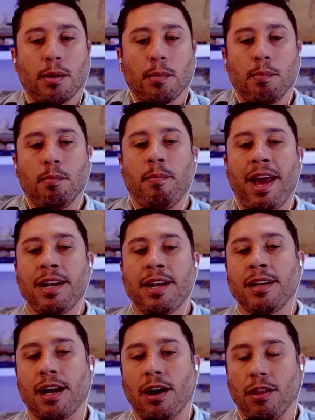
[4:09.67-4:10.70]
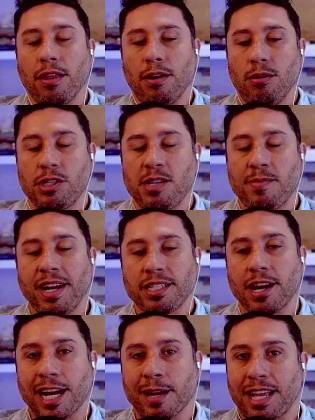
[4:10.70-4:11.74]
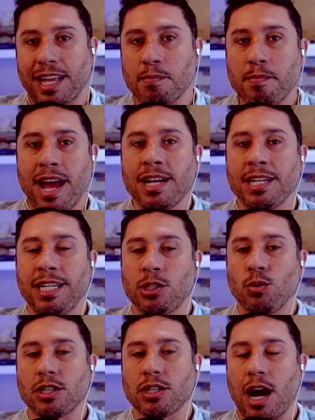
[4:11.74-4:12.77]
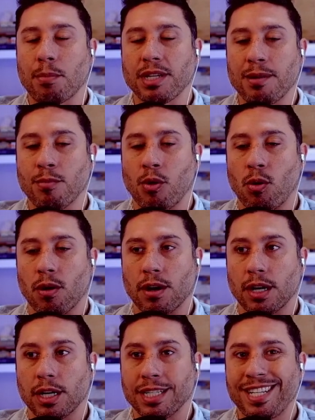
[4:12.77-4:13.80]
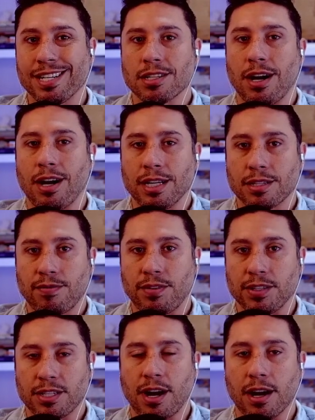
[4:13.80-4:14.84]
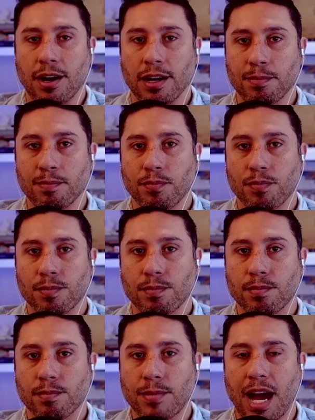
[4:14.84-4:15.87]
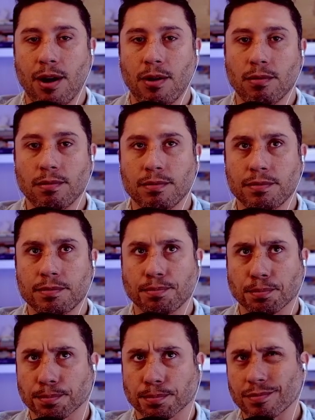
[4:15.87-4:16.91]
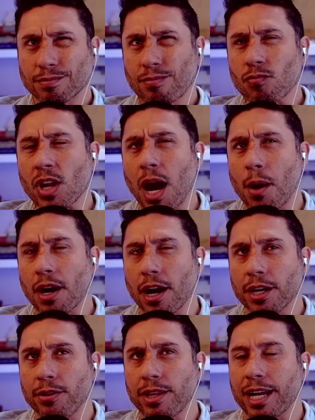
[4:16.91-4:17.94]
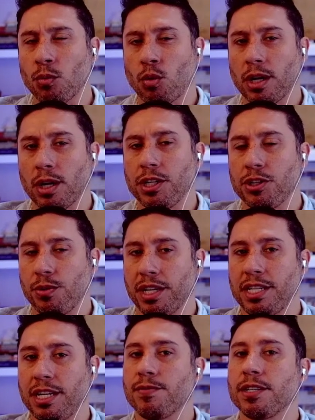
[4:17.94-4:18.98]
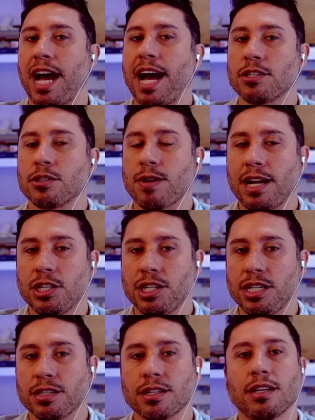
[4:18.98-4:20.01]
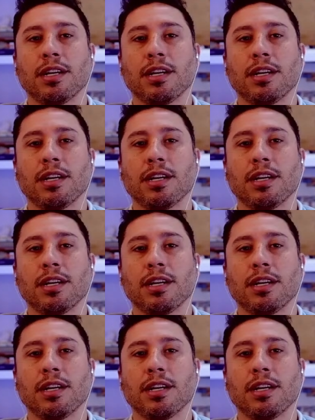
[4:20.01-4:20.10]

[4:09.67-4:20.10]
Men, although, she makes the argument that men need to adopt a more dishonest facade on them. Now, I would argue that can work when you're doing tit-for-tat strategies.